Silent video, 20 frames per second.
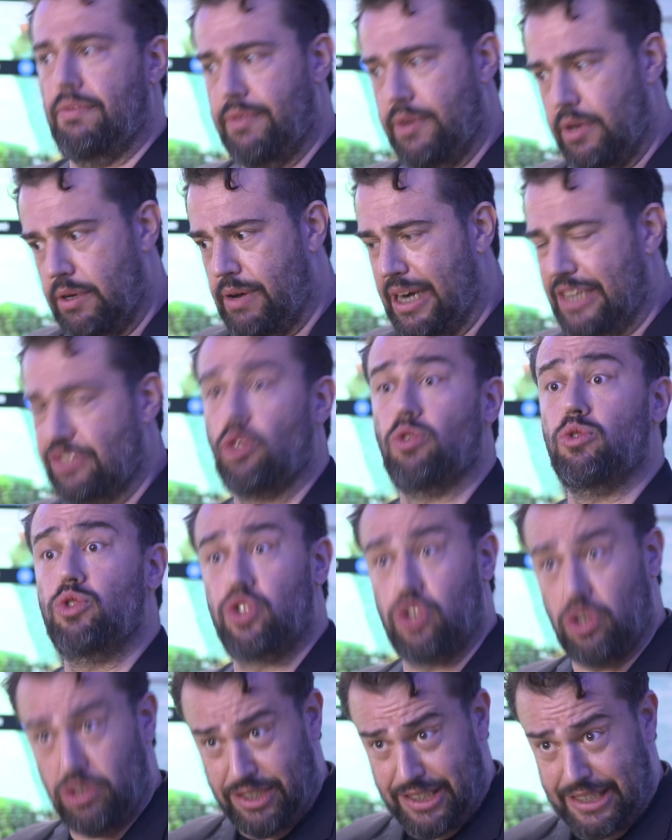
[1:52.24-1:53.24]
of
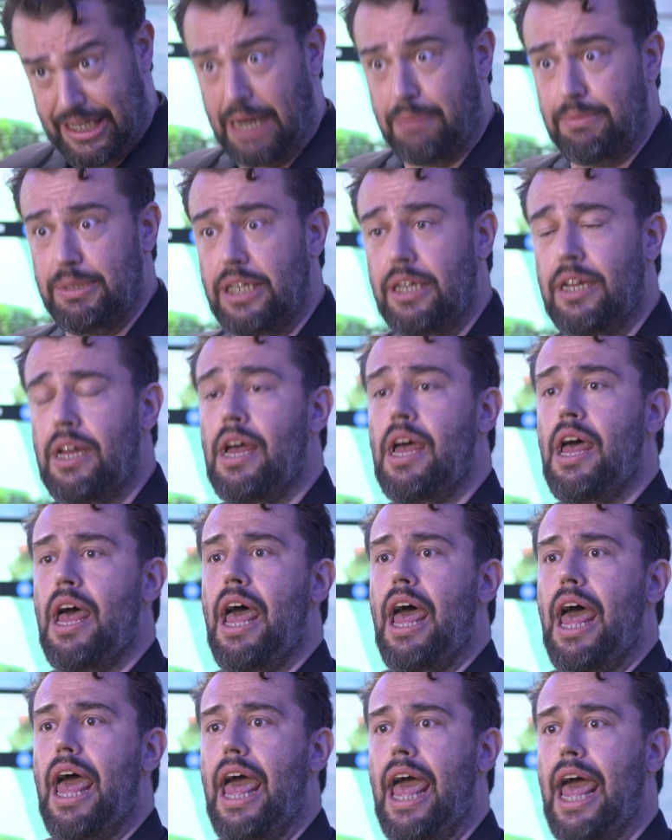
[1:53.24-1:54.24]
resolution streamed.
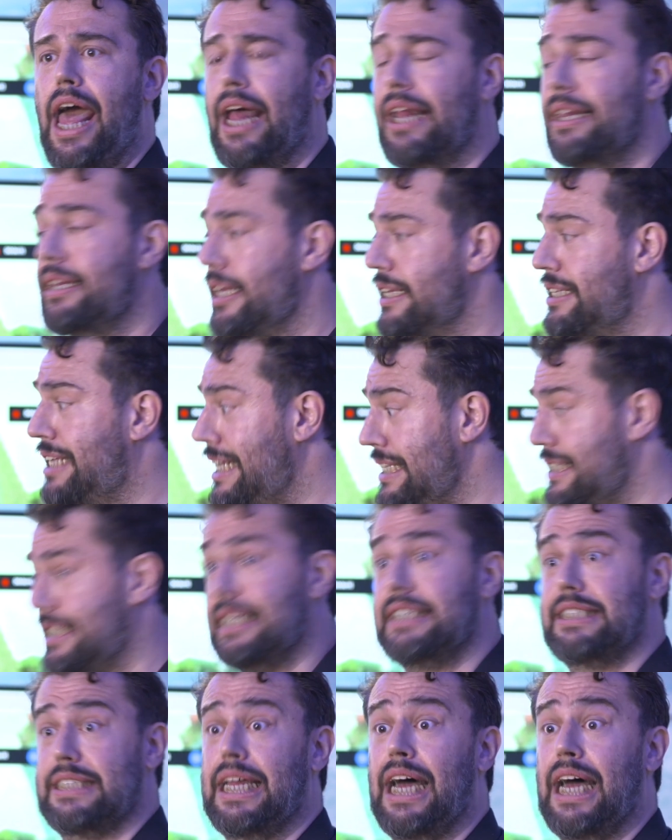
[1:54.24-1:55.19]
And this